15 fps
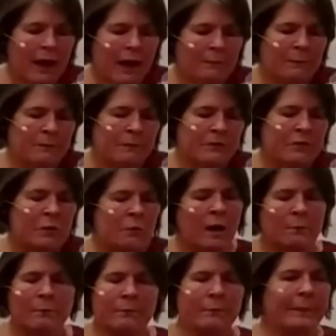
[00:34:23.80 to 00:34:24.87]
Um, so
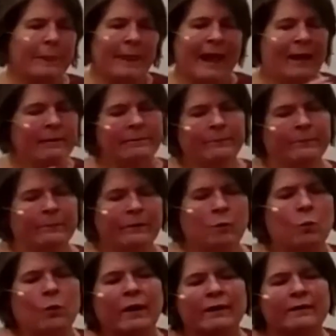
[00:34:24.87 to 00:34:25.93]
up,
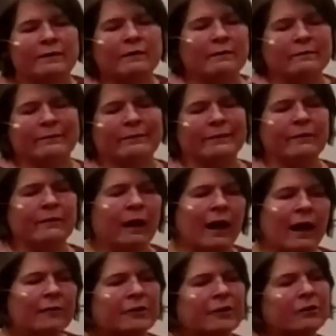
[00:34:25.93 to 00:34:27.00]
whereas
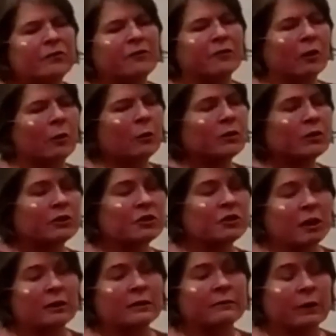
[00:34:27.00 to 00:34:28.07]
100 years ago, a good
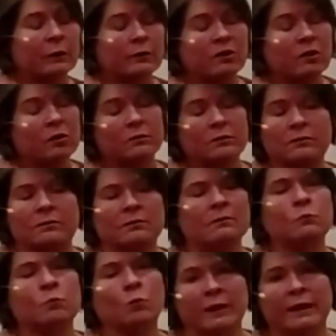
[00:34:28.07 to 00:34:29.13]
chunk of adults,
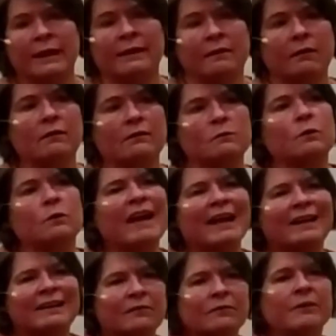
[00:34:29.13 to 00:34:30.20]
working adults,
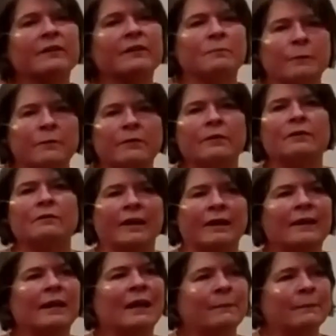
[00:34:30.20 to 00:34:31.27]
had a different experience of
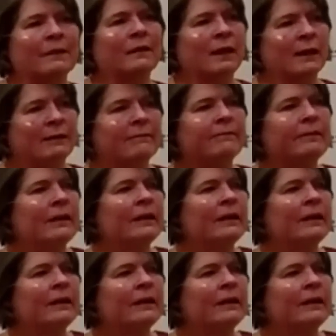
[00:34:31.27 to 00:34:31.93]
economic life.